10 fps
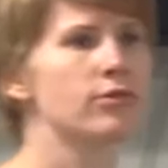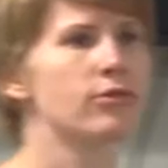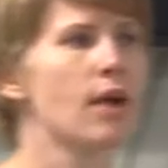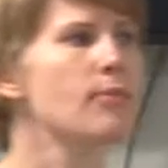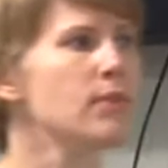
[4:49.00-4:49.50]

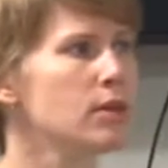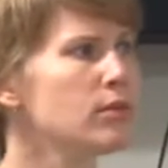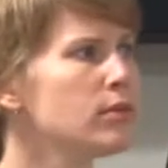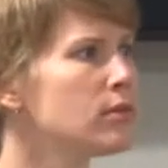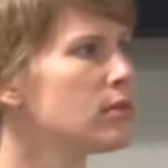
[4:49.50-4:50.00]
from
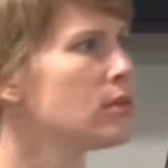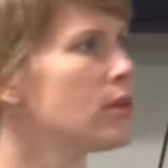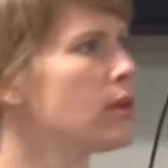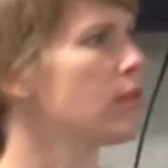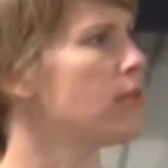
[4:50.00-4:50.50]
you
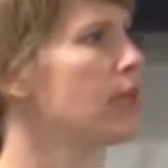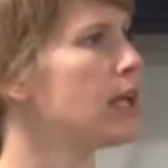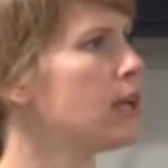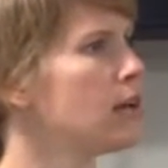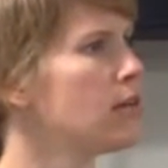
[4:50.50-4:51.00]

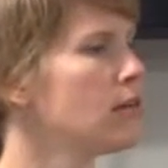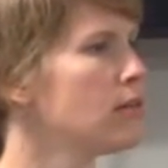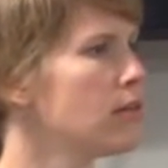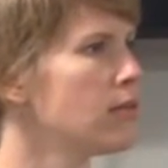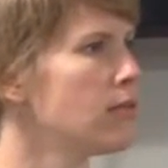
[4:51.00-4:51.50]
than
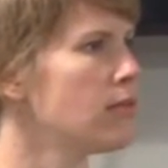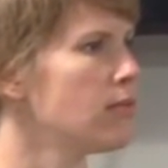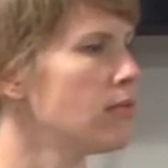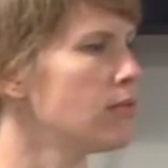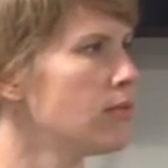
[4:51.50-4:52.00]

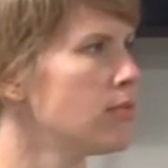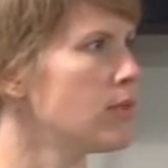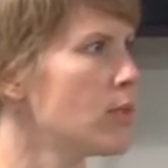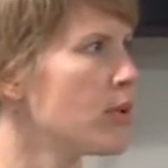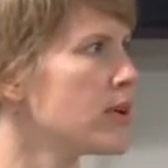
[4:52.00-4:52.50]

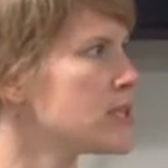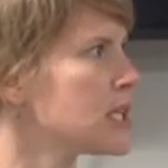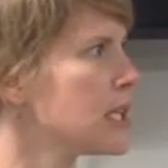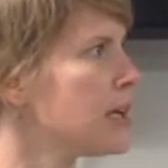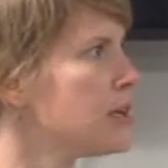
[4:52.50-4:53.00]
the
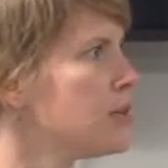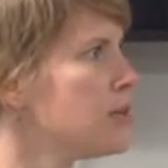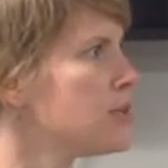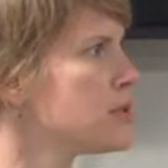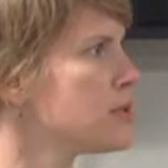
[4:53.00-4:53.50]
person that you
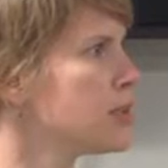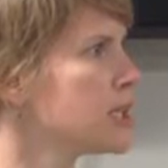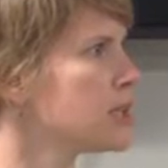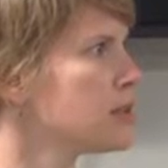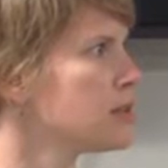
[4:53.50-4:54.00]
used to be.